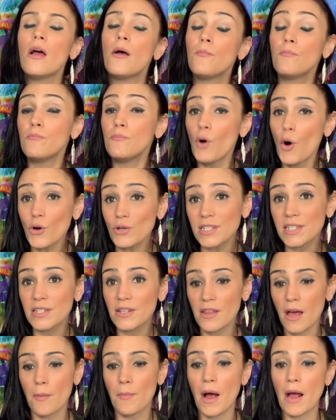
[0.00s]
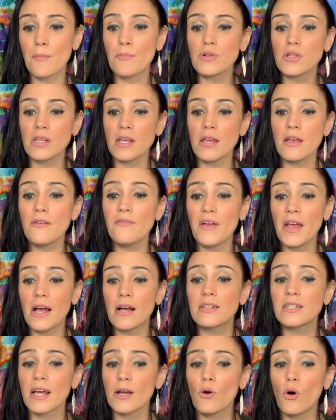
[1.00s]
Most of them, I believe,
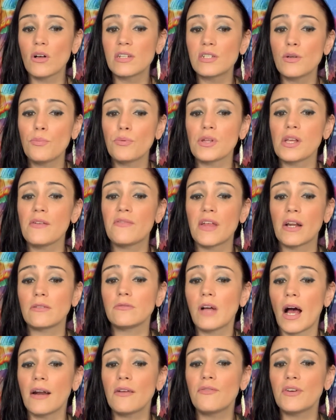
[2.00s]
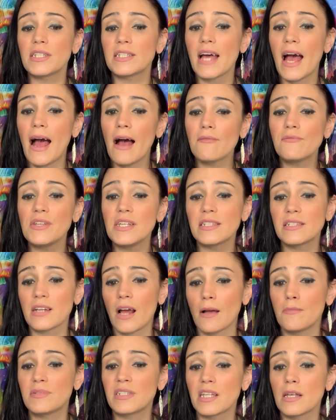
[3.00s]
and I also believe that a lot of us have these
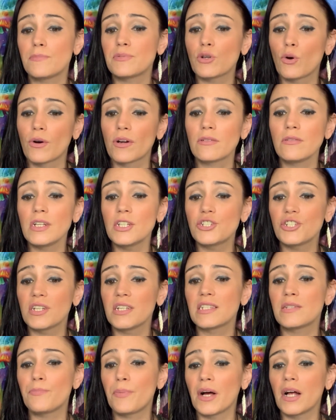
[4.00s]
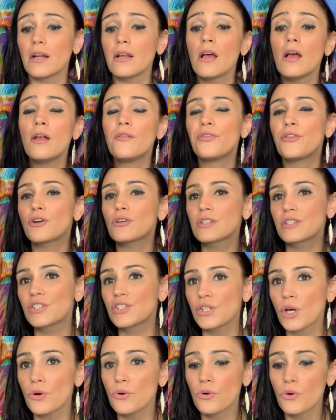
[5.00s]
time slips or glitches, but they're
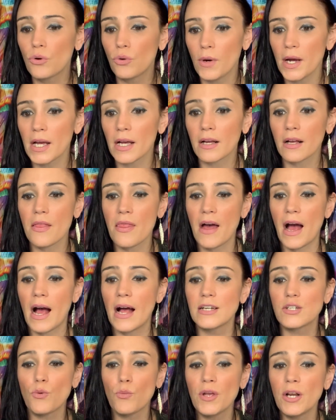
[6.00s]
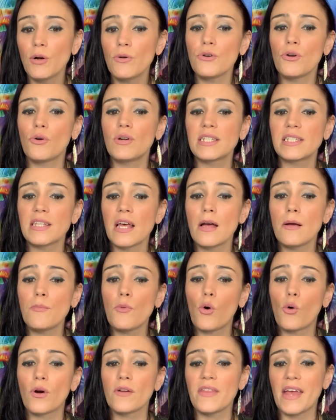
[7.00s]
so quick that we don't notice them,
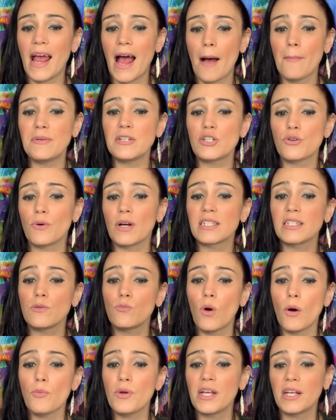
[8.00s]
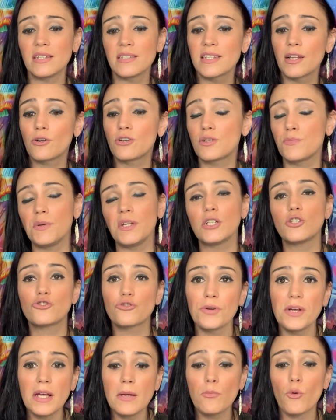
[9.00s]
or they happen to us in what we consider to be a
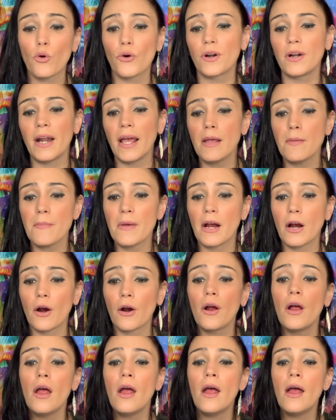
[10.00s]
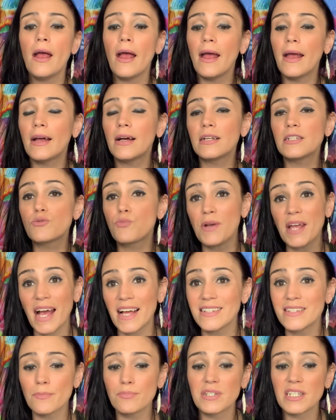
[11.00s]
dream or a nightmare, and we
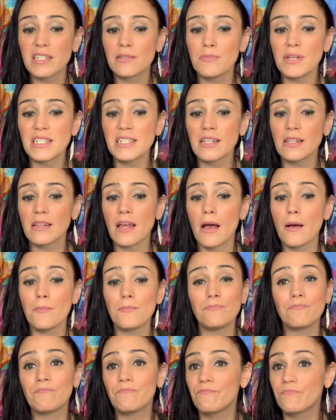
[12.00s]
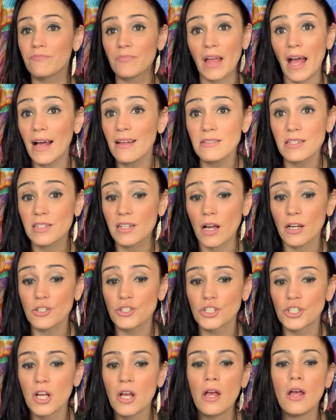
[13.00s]
end up dismissing them as
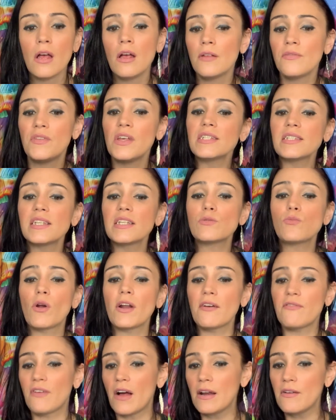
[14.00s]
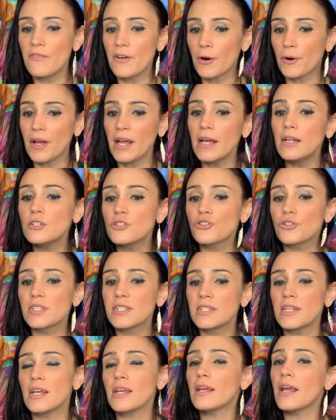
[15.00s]
such. This is one I find very
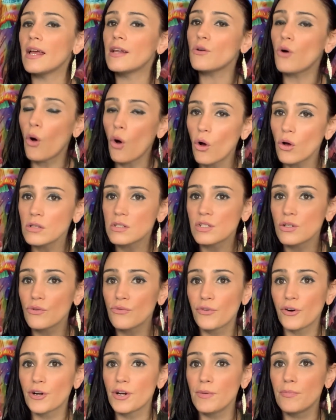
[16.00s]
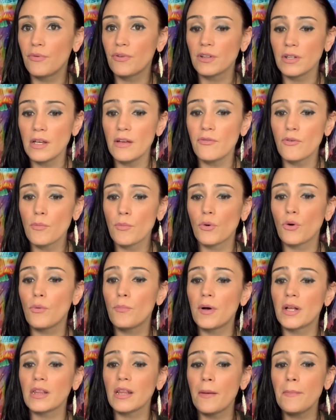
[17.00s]
interesting and also very believable,
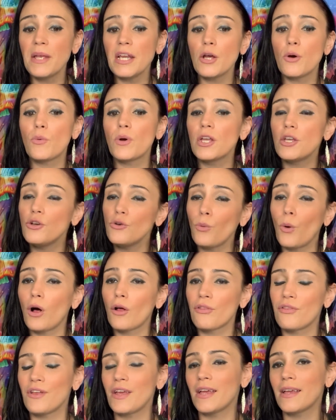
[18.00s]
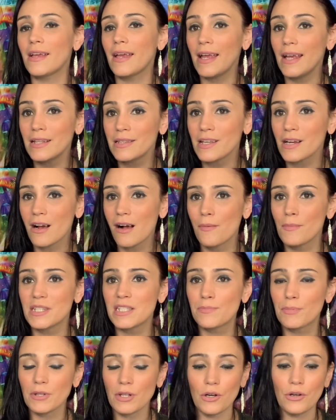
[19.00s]
but let me know what you all think in the comments
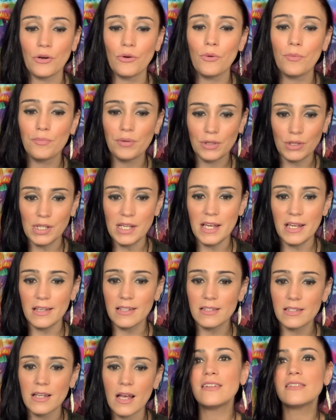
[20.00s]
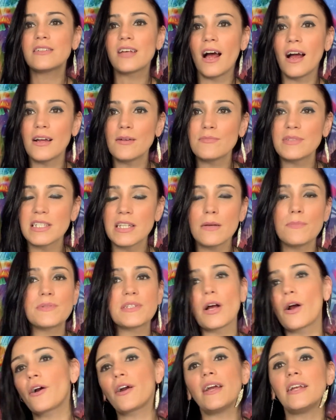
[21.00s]
below, please. Time slips
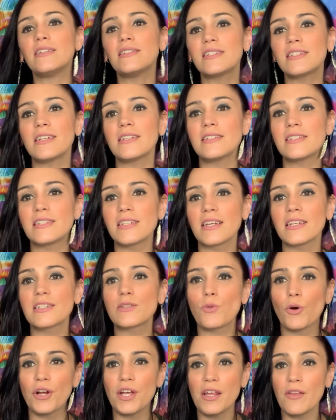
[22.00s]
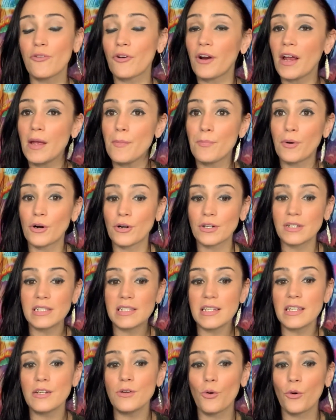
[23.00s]
are instances where either a
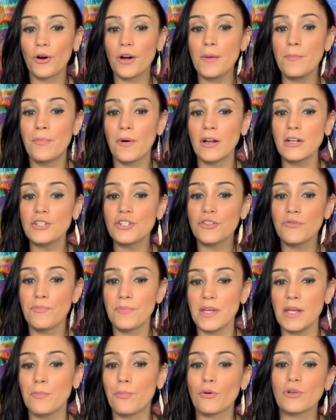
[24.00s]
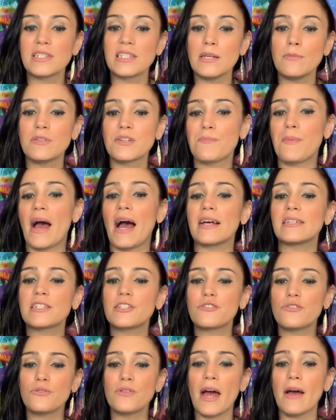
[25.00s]
person or a bunch of people seem to pass
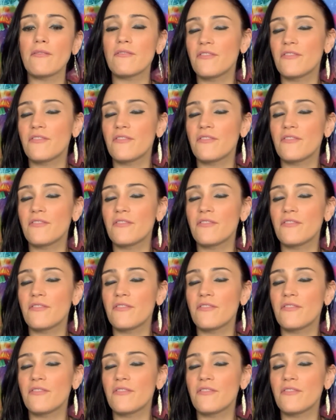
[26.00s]
through that